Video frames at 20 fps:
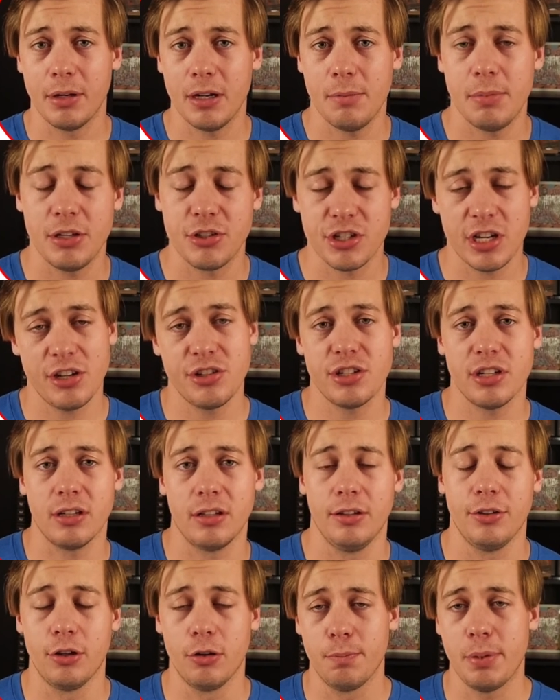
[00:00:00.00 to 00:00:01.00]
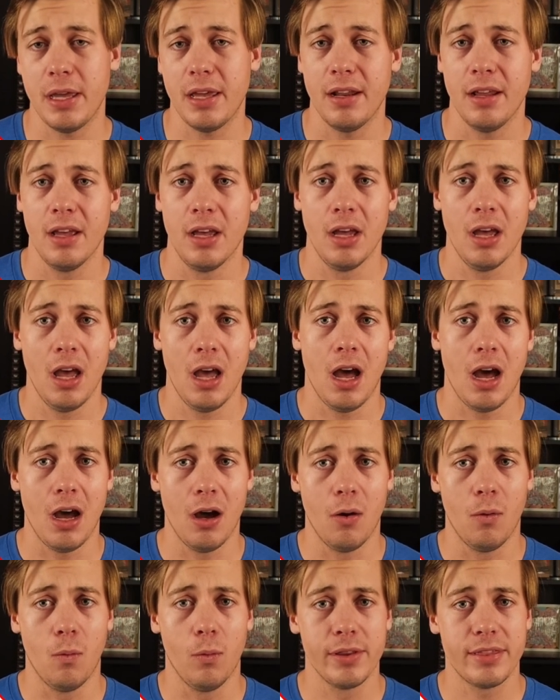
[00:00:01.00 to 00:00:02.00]
that I'm going to be changing a little bit
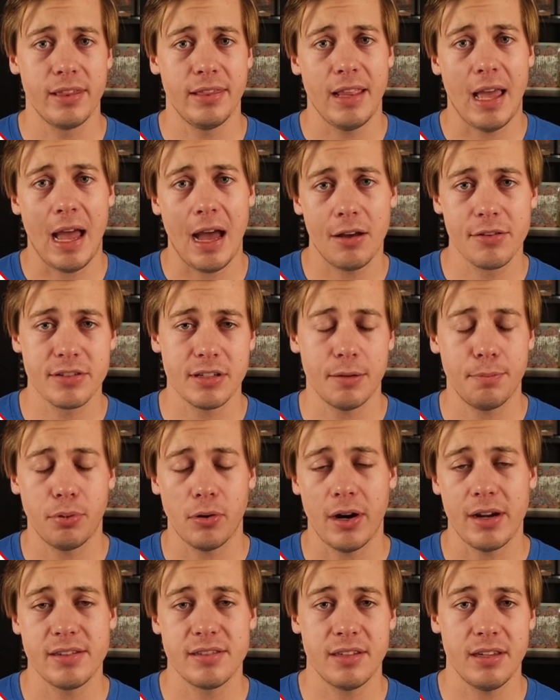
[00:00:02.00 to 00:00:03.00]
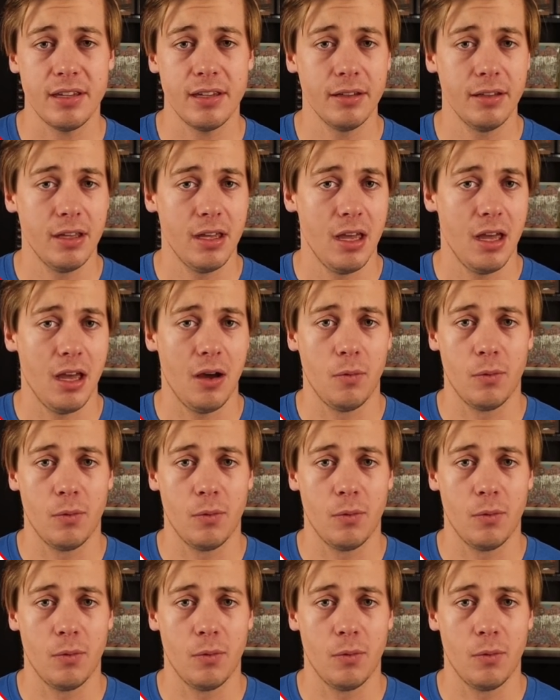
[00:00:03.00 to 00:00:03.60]
uh, within the housing pricing,